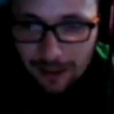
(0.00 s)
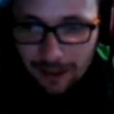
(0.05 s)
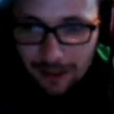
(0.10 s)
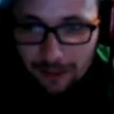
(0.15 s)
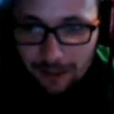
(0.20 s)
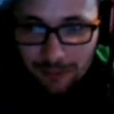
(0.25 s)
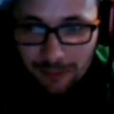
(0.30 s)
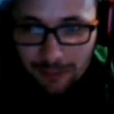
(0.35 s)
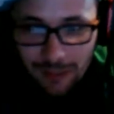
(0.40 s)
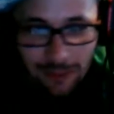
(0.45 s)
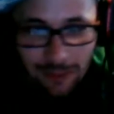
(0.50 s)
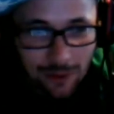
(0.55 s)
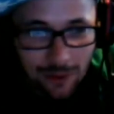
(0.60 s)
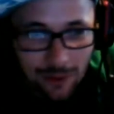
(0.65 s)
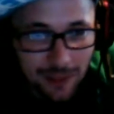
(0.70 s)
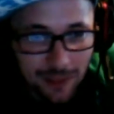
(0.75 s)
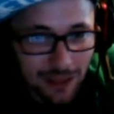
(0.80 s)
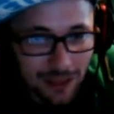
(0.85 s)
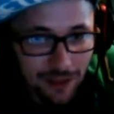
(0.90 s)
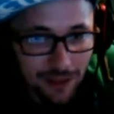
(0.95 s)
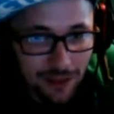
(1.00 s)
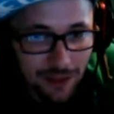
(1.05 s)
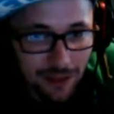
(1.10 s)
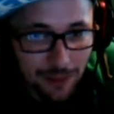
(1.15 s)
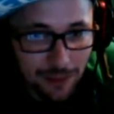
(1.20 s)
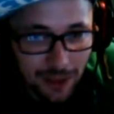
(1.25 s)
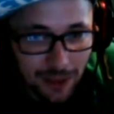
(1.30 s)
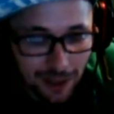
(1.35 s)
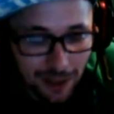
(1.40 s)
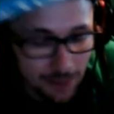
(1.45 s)
Maybe we made all the
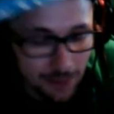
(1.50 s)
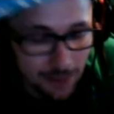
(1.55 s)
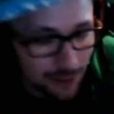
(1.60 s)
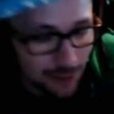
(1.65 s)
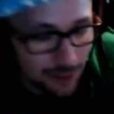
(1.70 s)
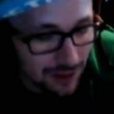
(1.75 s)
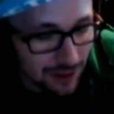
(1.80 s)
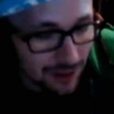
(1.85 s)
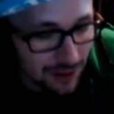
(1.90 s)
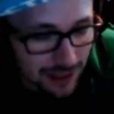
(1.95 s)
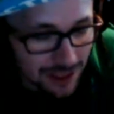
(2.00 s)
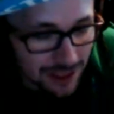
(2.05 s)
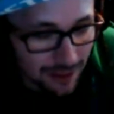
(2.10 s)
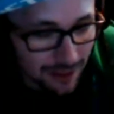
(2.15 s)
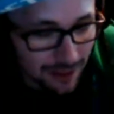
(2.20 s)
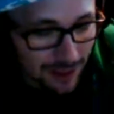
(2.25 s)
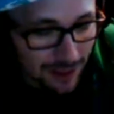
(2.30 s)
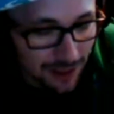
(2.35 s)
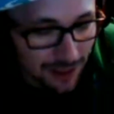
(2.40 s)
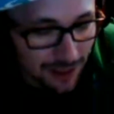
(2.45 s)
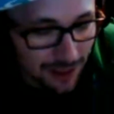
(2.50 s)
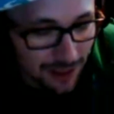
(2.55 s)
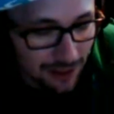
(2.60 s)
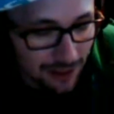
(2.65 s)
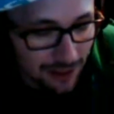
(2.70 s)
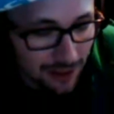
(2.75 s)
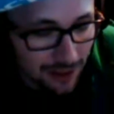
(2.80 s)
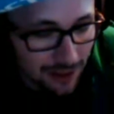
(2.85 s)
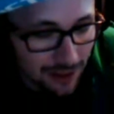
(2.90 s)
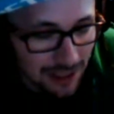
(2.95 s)
popcorn like somehow
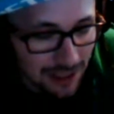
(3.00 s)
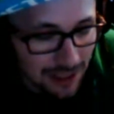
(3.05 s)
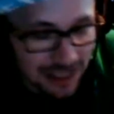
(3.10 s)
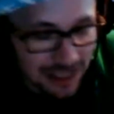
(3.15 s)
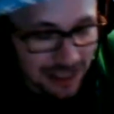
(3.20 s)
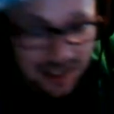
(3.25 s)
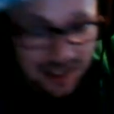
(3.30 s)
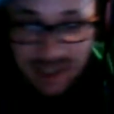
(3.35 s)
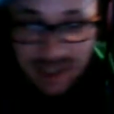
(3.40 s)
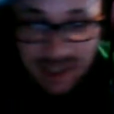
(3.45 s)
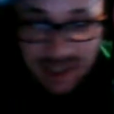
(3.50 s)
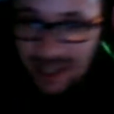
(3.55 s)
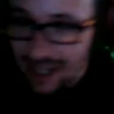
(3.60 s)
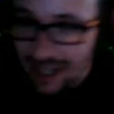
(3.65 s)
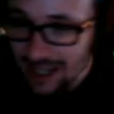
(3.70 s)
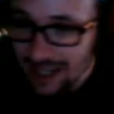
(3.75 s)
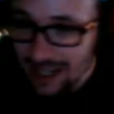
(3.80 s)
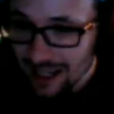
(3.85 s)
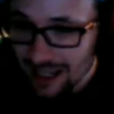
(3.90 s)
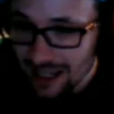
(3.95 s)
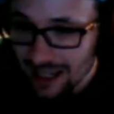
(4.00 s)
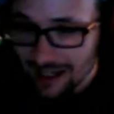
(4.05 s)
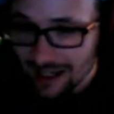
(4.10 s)
go insane and